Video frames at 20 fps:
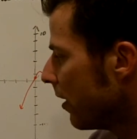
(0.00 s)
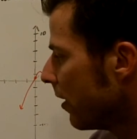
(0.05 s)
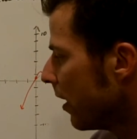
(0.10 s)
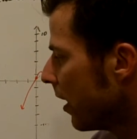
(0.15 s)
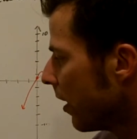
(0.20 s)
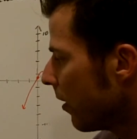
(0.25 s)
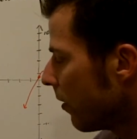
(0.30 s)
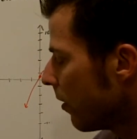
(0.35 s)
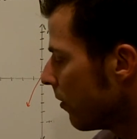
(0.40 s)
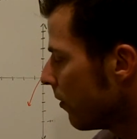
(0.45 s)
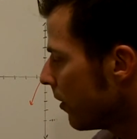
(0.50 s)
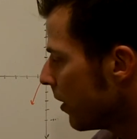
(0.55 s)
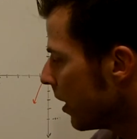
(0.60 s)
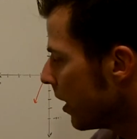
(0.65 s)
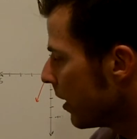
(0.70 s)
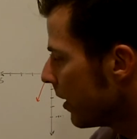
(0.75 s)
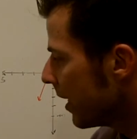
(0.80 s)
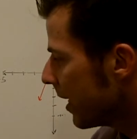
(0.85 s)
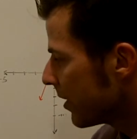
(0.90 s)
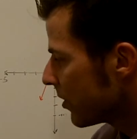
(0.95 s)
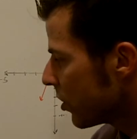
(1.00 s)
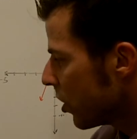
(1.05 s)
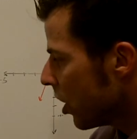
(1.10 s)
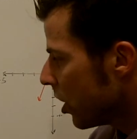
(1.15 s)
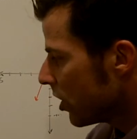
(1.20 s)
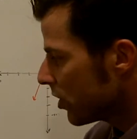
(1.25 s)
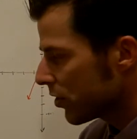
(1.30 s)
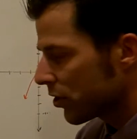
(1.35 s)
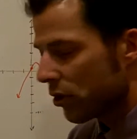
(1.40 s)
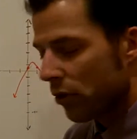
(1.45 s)
arrow. That's
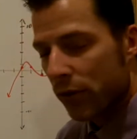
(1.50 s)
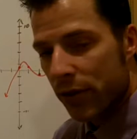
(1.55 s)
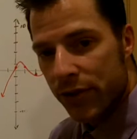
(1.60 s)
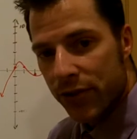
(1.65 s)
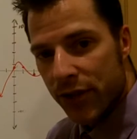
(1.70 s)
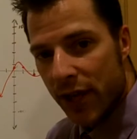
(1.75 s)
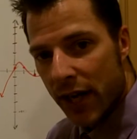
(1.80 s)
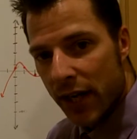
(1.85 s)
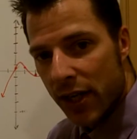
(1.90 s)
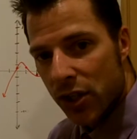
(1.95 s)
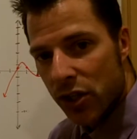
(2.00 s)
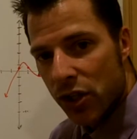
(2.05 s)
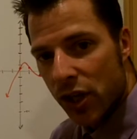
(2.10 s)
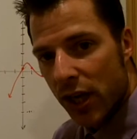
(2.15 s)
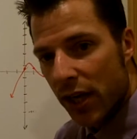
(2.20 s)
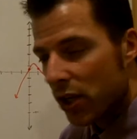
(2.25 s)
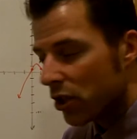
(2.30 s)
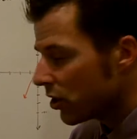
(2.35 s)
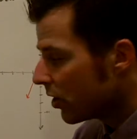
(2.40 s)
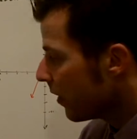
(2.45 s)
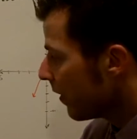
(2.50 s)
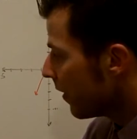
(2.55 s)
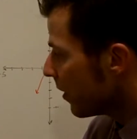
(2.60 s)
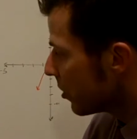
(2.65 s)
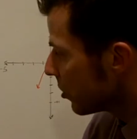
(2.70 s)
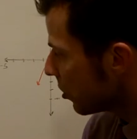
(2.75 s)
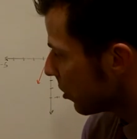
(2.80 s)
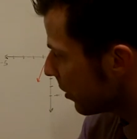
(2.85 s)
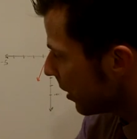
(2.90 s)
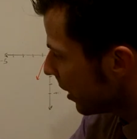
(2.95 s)
also a sign change.
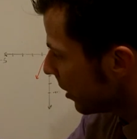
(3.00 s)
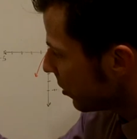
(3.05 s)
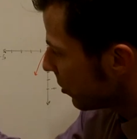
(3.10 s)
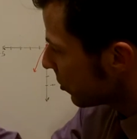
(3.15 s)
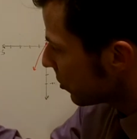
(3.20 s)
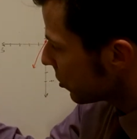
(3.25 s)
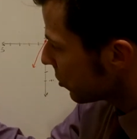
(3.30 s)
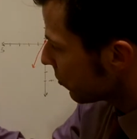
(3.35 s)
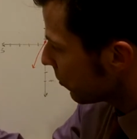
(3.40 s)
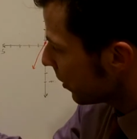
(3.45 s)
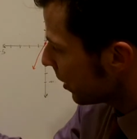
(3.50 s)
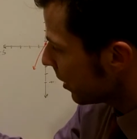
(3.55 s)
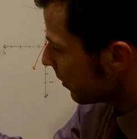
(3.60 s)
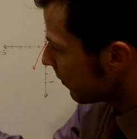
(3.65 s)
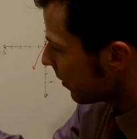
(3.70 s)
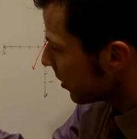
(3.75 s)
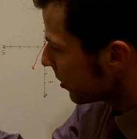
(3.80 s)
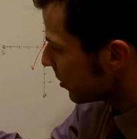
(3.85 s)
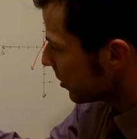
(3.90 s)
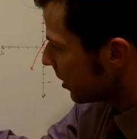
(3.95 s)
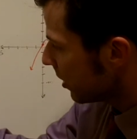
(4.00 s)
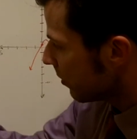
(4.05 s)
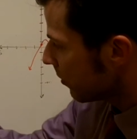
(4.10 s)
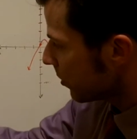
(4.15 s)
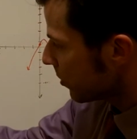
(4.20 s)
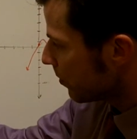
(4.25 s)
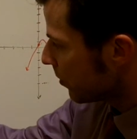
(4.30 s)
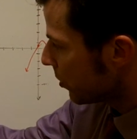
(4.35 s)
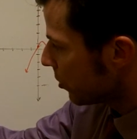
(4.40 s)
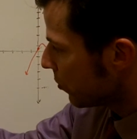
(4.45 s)
So then there's 3 of our
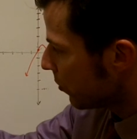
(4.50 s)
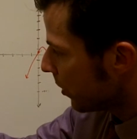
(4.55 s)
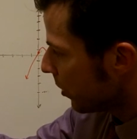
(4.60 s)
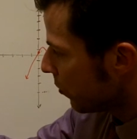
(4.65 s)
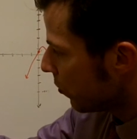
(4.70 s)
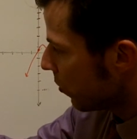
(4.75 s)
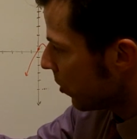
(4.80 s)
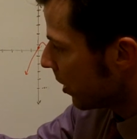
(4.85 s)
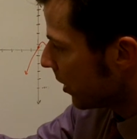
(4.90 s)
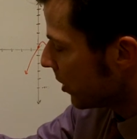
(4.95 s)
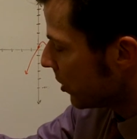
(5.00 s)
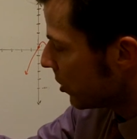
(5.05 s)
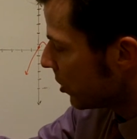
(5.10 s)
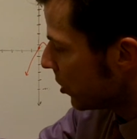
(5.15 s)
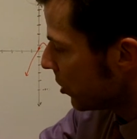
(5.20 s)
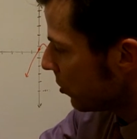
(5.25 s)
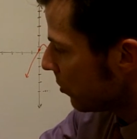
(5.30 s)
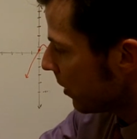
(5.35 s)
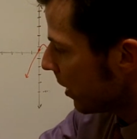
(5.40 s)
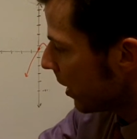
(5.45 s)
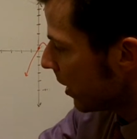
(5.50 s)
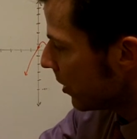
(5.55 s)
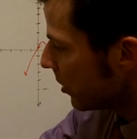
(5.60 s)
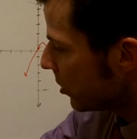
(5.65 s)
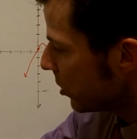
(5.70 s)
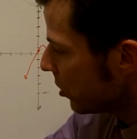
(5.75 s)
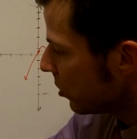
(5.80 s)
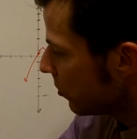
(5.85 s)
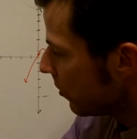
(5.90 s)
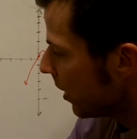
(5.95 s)
zeros between 1 and 2 and
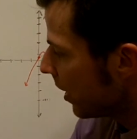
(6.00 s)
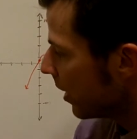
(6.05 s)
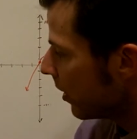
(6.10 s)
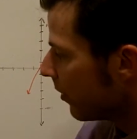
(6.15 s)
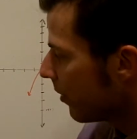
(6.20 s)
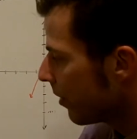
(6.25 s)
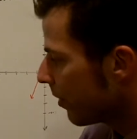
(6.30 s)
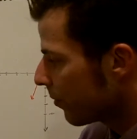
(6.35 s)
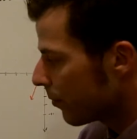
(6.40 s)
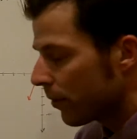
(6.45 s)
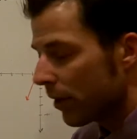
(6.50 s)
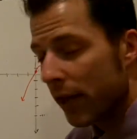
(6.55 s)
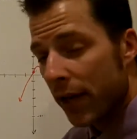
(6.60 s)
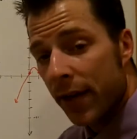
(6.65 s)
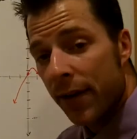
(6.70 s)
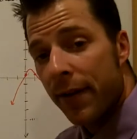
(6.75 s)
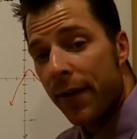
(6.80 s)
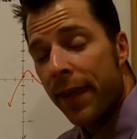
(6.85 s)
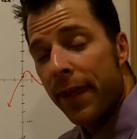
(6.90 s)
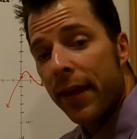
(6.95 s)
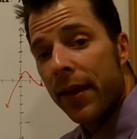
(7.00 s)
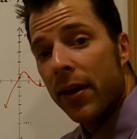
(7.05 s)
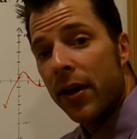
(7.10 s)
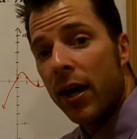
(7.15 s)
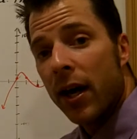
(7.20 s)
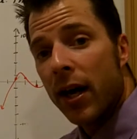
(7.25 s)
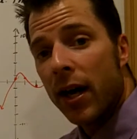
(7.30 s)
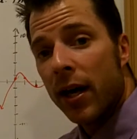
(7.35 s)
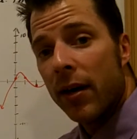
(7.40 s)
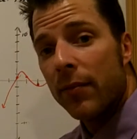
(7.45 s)
2 and 3.
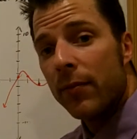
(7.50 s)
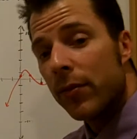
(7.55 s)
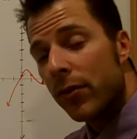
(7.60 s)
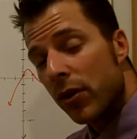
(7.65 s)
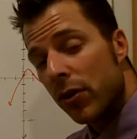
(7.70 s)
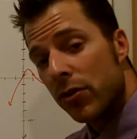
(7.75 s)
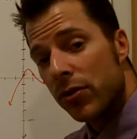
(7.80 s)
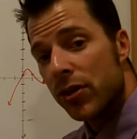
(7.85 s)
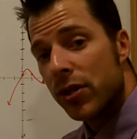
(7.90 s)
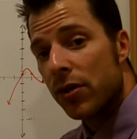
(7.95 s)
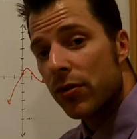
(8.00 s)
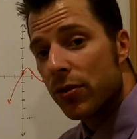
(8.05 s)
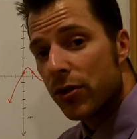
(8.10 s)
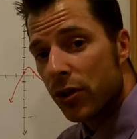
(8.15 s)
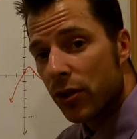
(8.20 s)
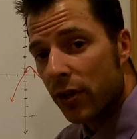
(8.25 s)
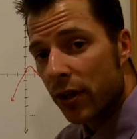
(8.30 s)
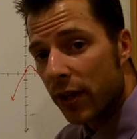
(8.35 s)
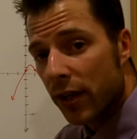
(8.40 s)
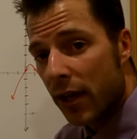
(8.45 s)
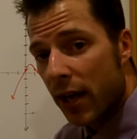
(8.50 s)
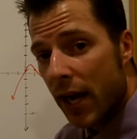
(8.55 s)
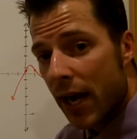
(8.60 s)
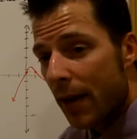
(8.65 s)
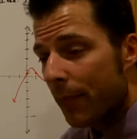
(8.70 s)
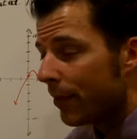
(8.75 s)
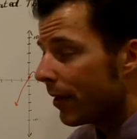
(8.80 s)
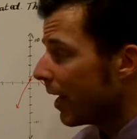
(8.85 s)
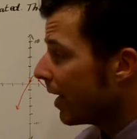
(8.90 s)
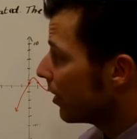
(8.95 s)
Those zeros are going to
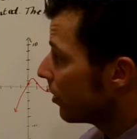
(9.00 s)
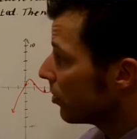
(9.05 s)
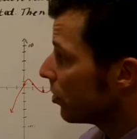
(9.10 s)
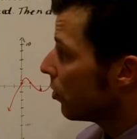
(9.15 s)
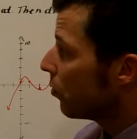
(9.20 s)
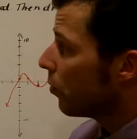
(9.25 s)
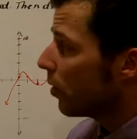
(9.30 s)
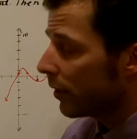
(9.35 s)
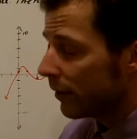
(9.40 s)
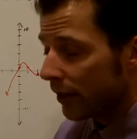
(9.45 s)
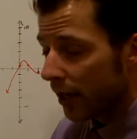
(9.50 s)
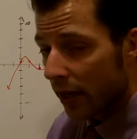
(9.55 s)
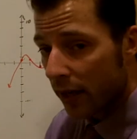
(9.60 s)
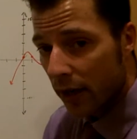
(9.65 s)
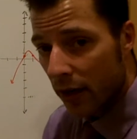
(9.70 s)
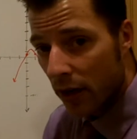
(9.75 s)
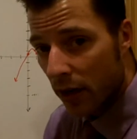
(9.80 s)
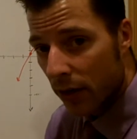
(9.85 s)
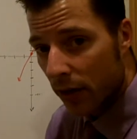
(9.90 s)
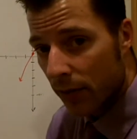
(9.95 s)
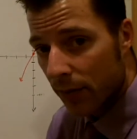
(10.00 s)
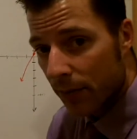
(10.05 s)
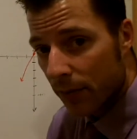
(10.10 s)
happen. I don't know what they are,